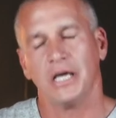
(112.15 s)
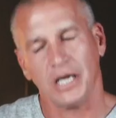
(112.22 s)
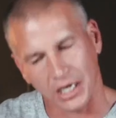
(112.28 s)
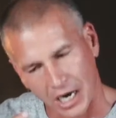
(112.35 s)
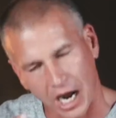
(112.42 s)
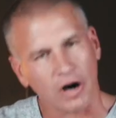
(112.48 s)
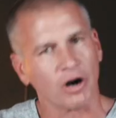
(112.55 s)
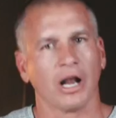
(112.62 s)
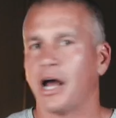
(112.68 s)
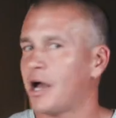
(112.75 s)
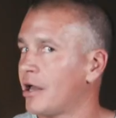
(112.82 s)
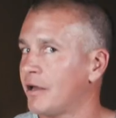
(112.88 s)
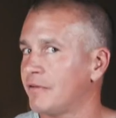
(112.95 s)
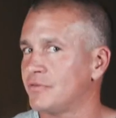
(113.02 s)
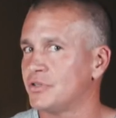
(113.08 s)
in our
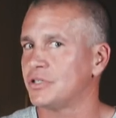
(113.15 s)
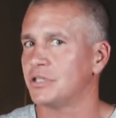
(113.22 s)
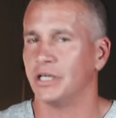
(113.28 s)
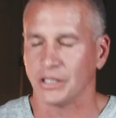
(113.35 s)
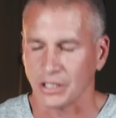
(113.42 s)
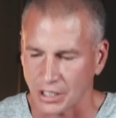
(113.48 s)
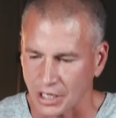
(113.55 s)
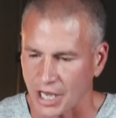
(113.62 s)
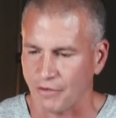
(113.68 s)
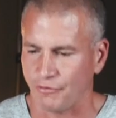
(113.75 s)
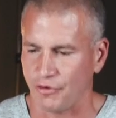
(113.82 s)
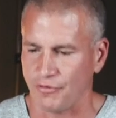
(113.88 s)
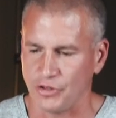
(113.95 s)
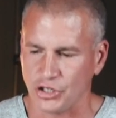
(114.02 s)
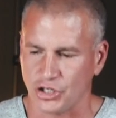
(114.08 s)
lives, in the
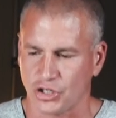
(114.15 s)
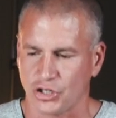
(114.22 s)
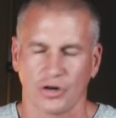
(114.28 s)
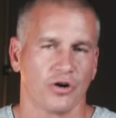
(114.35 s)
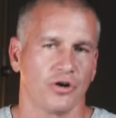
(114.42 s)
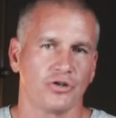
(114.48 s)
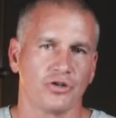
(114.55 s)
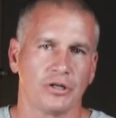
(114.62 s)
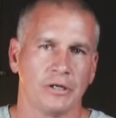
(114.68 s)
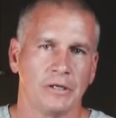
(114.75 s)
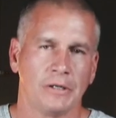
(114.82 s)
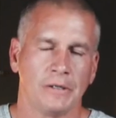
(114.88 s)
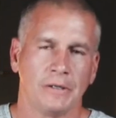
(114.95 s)
life of this church.